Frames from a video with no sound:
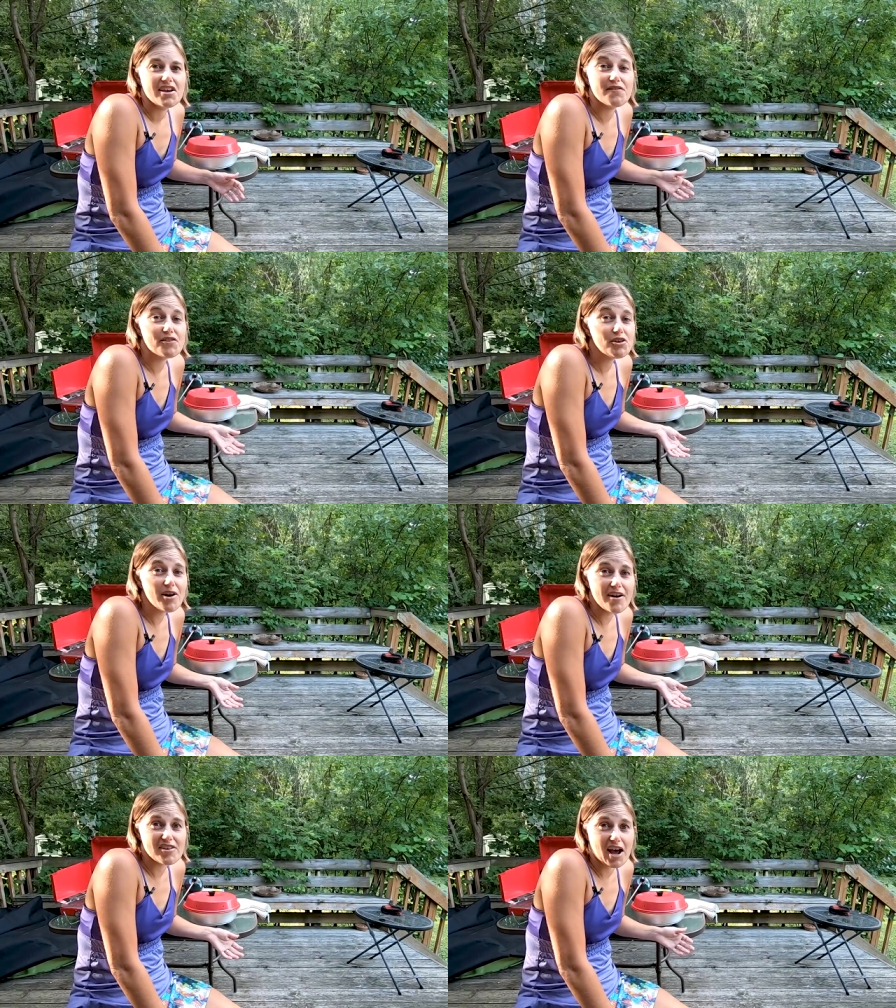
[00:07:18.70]
If you
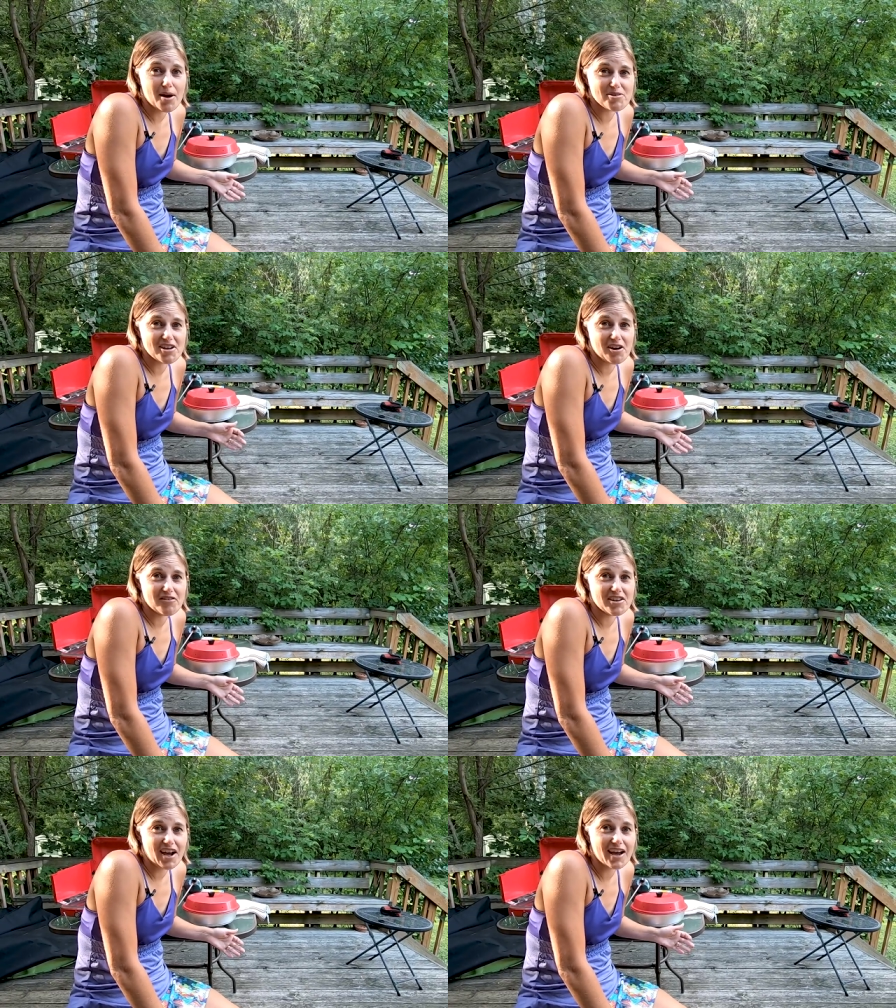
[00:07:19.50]
have an Omnia
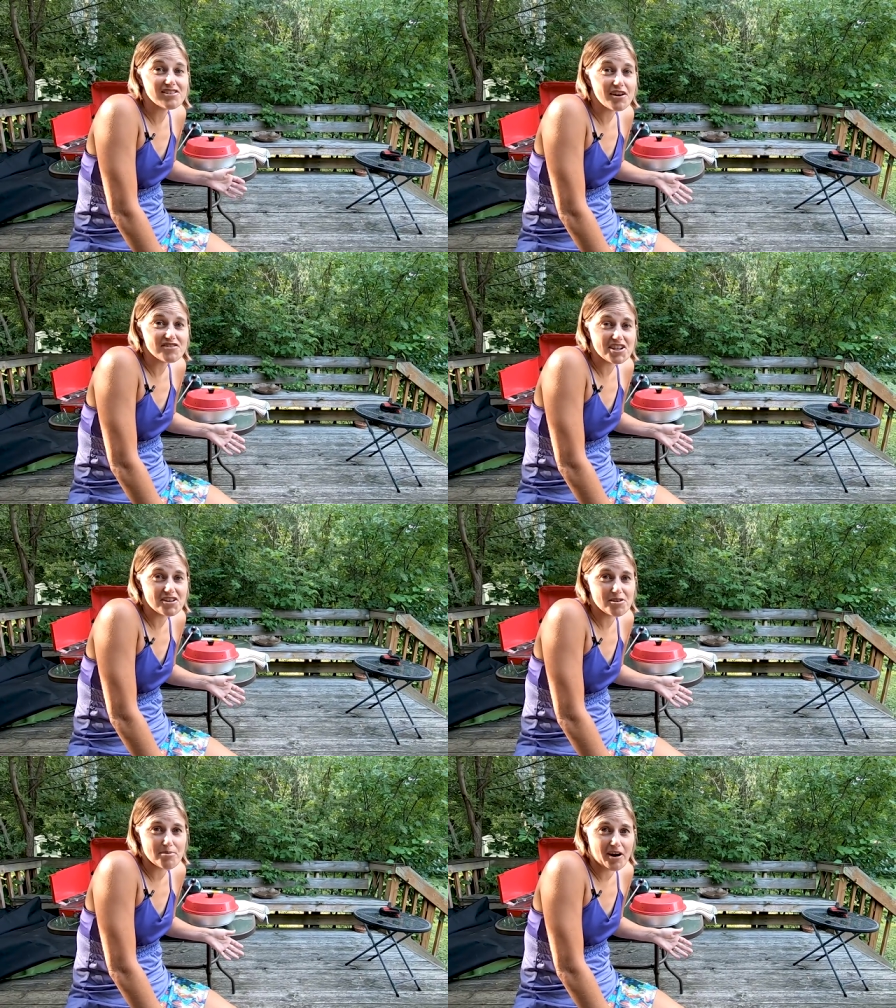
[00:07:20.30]
oven, I'd love to
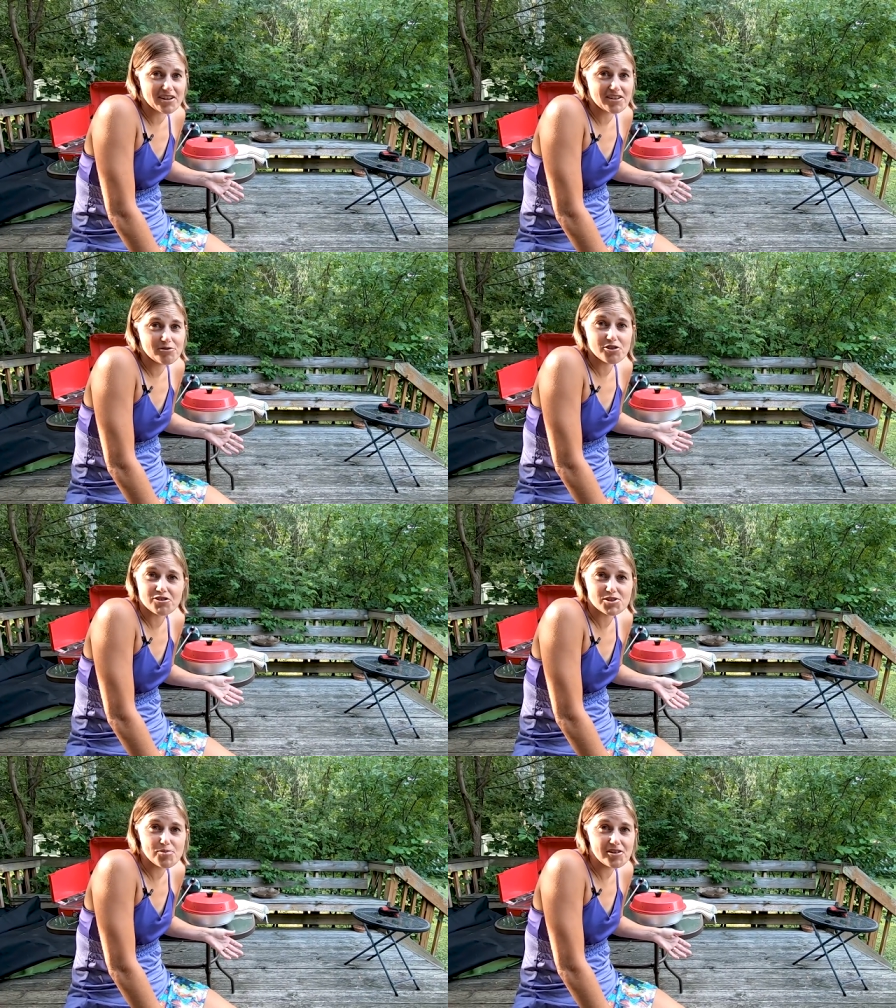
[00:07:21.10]
hear about it,
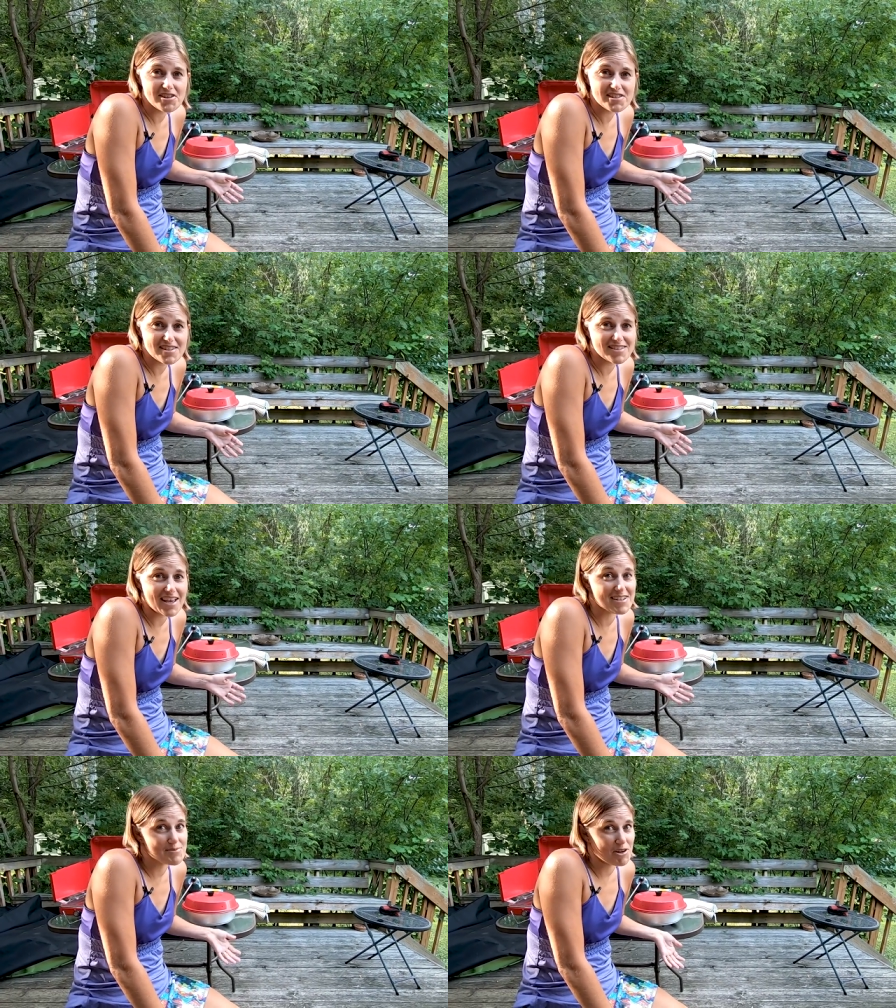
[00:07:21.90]
your experiences,
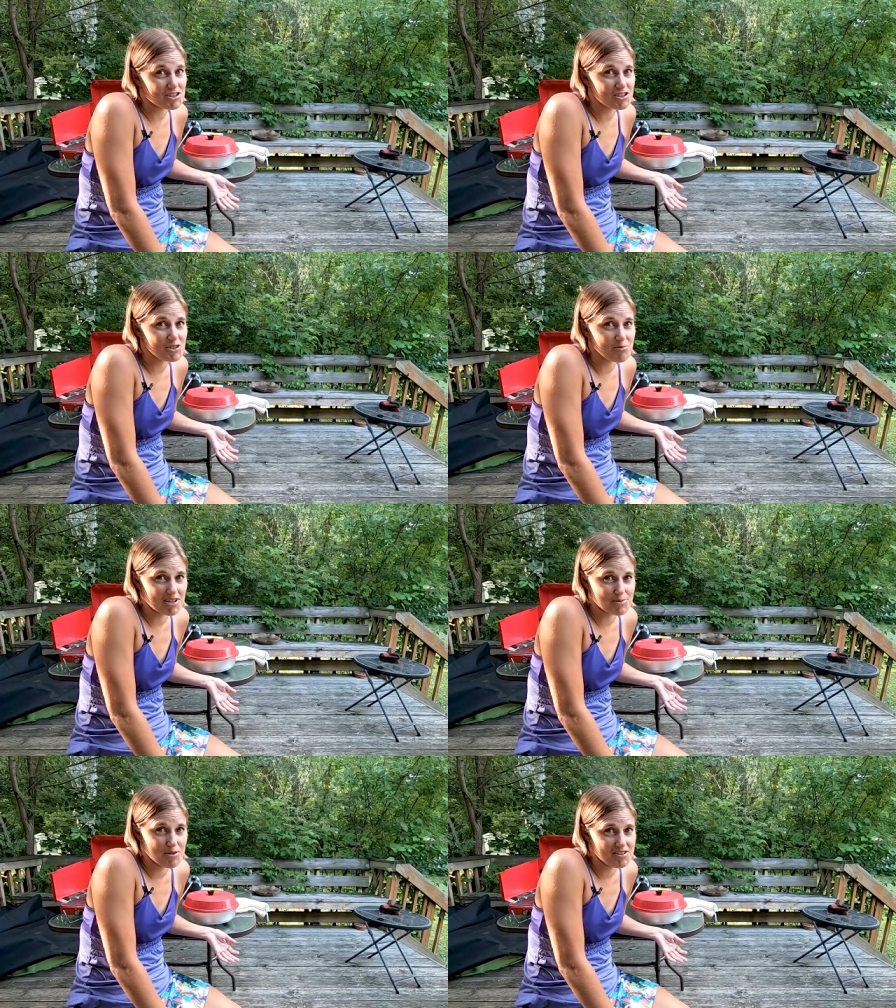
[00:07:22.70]
and especially your
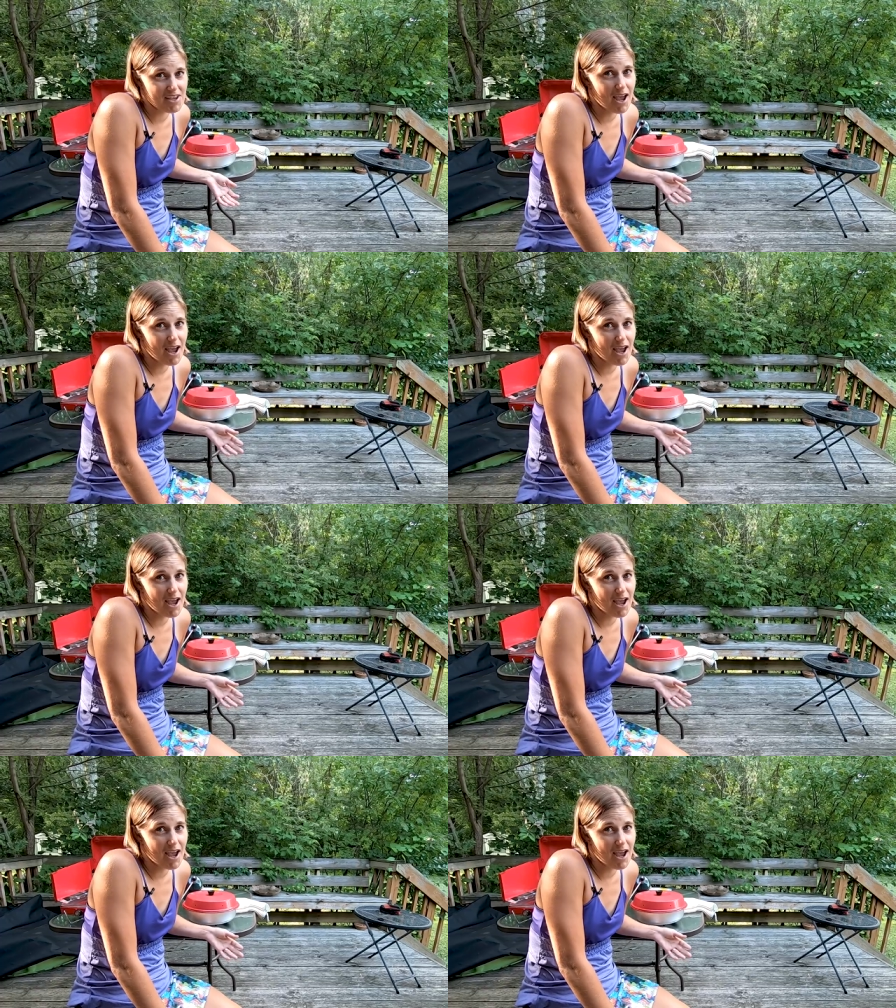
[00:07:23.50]
recipes.